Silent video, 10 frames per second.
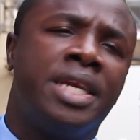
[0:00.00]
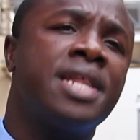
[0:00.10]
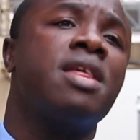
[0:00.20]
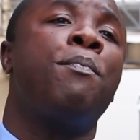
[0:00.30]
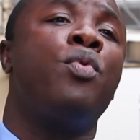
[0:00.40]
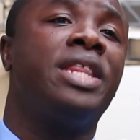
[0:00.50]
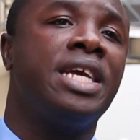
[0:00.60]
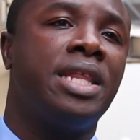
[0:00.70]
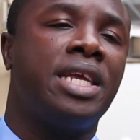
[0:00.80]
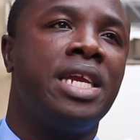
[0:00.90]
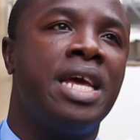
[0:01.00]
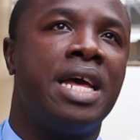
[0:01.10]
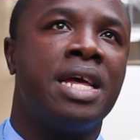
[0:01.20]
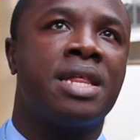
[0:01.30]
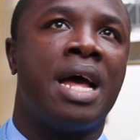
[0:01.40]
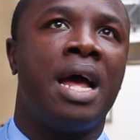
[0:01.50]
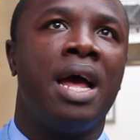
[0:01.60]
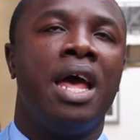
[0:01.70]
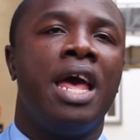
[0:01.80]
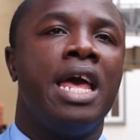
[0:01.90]
disappointing thing here is that
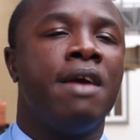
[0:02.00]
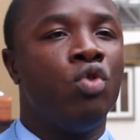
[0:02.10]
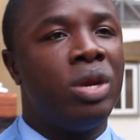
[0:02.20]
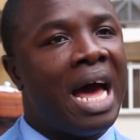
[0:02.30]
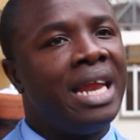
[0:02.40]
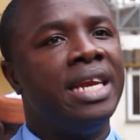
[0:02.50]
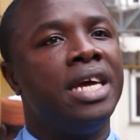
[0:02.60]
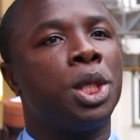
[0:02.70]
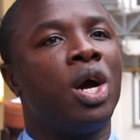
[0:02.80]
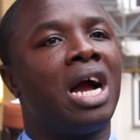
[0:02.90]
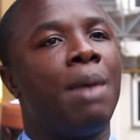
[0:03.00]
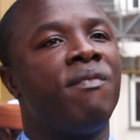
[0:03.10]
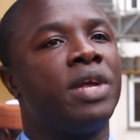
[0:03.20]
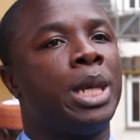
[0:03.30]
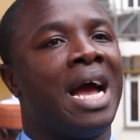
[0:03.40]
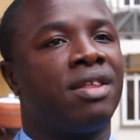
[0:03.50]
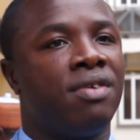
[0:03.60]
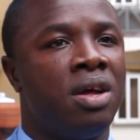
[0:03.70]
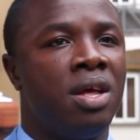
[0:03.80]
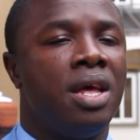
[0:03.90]
if United Nations come with a
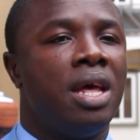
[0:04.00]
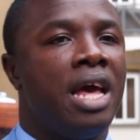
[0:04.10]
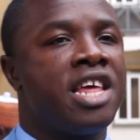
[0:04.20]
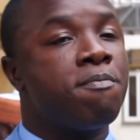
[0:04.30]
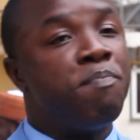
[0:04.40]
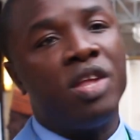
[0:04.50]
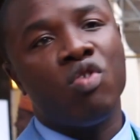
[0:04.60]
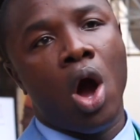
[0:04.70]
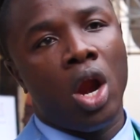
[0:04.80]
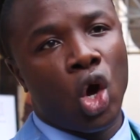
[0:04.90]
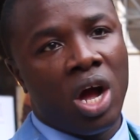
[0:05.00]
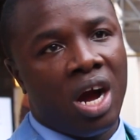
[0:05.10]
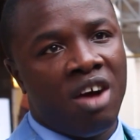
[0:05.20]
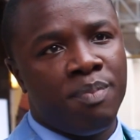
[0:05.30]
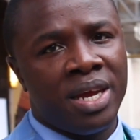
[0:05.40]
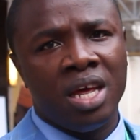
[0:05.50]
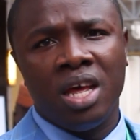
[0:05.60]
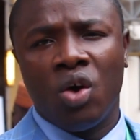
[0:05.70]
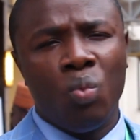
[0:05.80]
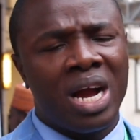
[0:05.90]
chapter and speak to our local government,
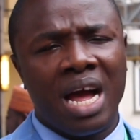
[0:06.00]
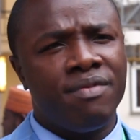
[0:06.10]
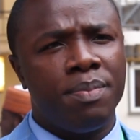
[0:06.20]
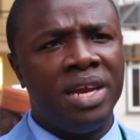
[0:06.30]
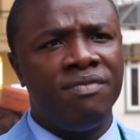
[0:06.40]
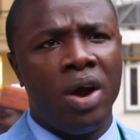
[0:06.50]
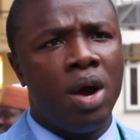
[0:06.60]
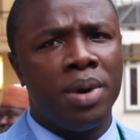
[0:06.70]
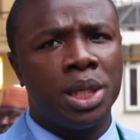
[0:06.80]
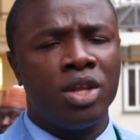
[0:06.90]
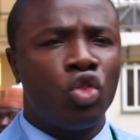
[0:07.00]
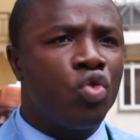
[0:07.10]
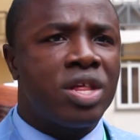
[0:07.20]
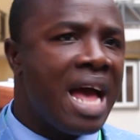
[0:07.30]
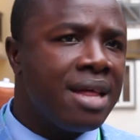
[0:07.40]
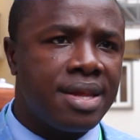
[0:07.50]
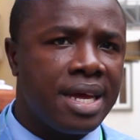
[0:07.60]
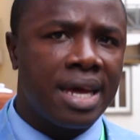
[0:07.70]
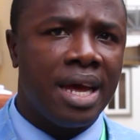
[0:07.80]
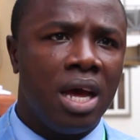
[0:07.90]
we can't have been very much
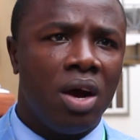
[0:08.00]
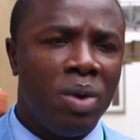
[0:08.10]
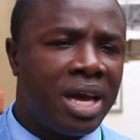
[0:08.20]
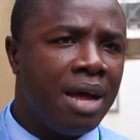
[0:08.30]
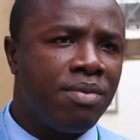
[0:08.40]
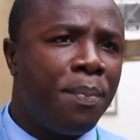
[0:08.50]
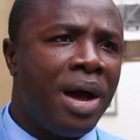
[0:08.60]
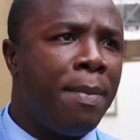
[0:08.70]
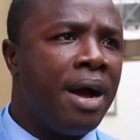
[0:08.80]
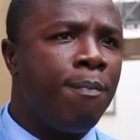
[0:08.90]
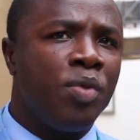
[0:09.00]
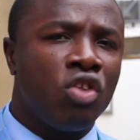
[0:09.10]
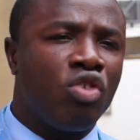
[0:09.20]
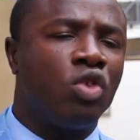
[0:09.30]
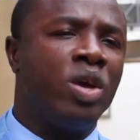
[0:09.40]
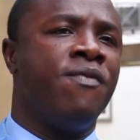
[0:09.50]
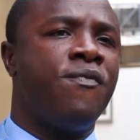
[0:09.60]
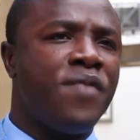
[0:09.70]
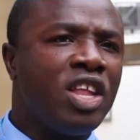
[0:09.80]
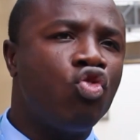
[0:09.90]
enthusiastic. We can't be about trying to
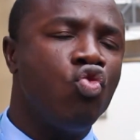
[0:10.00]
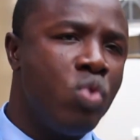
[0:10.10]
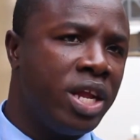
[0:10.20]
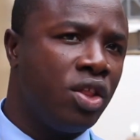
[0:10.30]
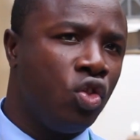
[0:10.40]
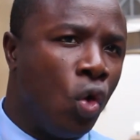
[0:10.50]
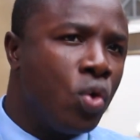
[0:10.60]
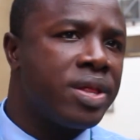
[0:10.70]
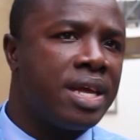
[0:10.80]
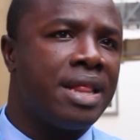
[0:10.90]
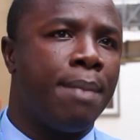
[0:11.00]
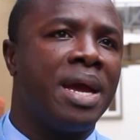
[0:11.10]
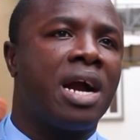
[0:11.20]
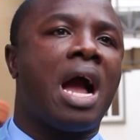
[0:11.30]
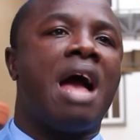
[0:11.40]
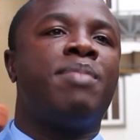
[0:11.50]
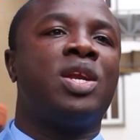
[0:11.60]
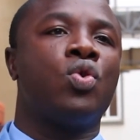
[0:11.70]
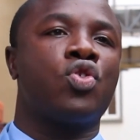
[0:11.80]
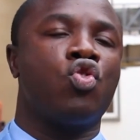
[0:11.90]
effectuate those things that have been carved by
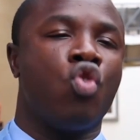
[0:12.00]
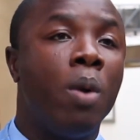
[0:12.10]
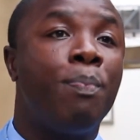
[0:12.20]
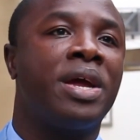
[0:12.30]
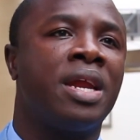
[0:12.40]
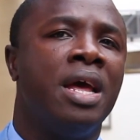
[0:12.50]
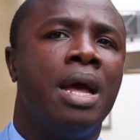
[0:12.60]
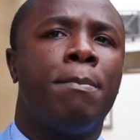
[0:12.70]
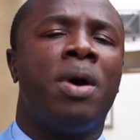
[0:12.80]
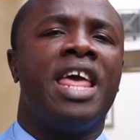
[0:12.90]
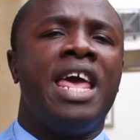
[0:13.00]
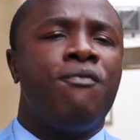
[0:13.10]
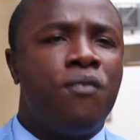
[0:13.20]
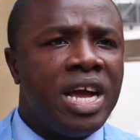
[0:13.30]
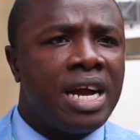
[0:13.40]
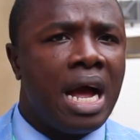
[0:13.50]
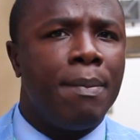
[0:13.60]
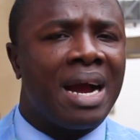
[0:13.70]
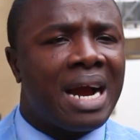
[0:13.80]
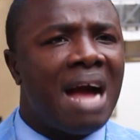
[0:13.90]
those Europeans. But if we
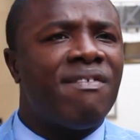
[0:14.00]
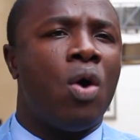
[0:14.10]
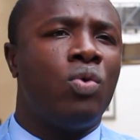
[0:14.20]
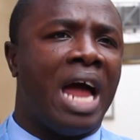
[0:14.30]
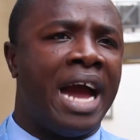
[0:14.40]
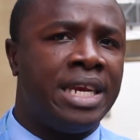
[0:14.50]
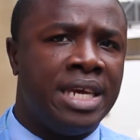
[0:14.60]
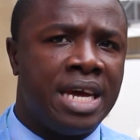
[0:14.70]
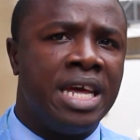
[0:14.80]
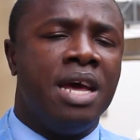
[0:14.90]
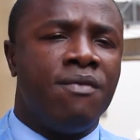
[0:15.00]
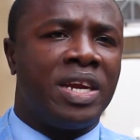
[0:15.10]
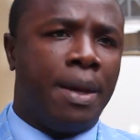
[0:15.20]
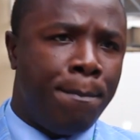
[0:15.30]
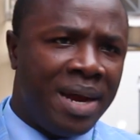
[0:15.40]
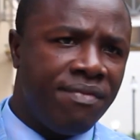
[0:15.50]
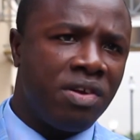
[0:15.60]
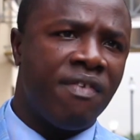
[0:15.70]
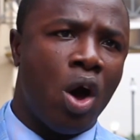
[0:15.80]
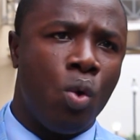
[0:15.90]
come and carve our own idea for the
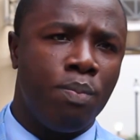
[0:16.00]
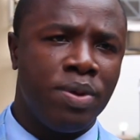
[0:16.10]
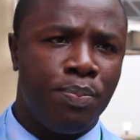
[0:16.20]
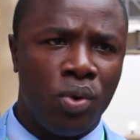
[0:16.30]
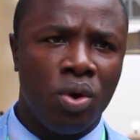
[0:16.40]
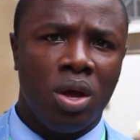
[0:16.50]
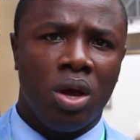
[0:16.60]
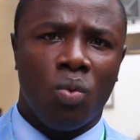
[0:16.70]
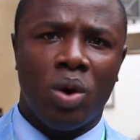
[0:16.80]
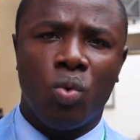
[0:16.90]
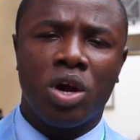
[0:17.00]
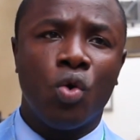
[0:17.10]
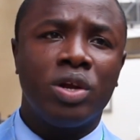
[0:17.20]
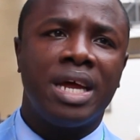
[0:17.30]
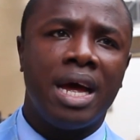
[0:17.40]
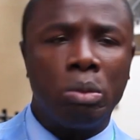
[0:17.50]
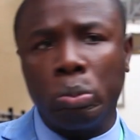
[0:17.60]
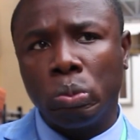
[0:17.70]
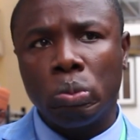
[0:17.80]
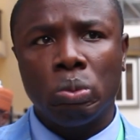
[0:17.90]
benefit of our own people, when we go down,
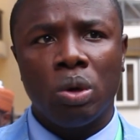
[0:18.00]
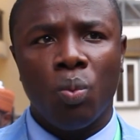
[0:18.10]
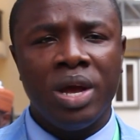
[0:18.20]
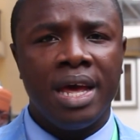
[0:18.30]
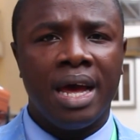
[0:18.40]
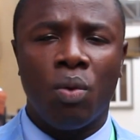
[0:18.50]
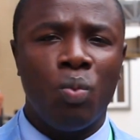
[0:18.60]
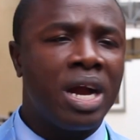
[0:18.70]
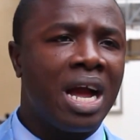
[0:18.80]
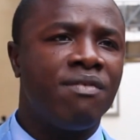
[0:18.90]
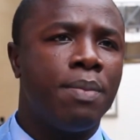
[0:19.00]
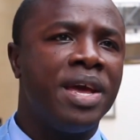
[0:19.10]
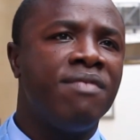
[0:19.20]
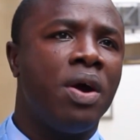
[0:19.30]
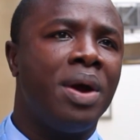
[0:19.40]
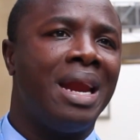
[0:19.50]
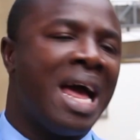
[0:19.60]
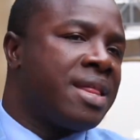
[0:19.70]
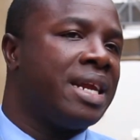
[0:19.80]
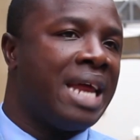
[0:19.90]
we can't have been very
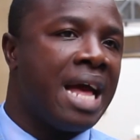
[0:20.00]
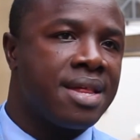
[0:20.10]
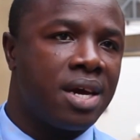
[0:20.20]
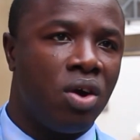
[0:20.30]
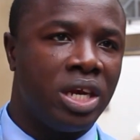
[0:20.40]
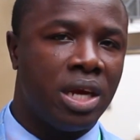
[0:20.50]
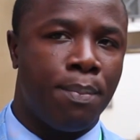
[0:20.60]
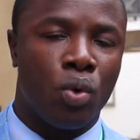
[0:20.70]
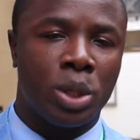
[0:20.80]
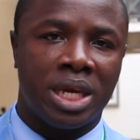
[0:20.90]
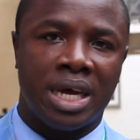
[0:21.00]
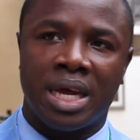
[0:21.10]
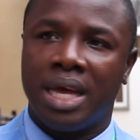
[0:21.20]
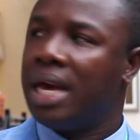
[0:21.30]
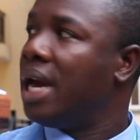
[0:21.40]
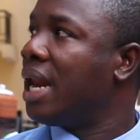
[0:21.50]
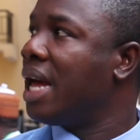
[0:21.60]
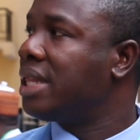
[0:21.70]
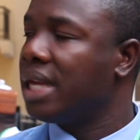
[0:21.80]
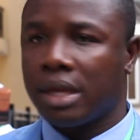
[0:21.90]
lackadaisical in approaching that. And
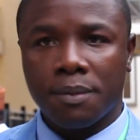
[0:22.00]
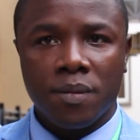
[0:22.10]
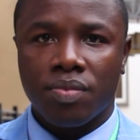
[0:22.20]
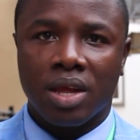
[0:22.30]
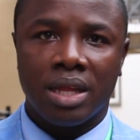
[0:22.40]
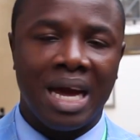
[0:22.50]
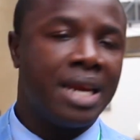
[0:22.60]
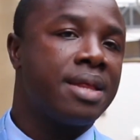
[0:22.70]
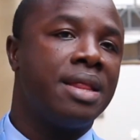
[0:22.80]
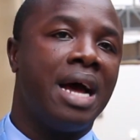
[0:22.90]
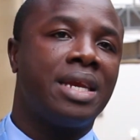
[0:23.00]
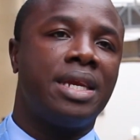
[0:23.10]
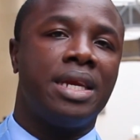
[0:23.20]
I think that is not,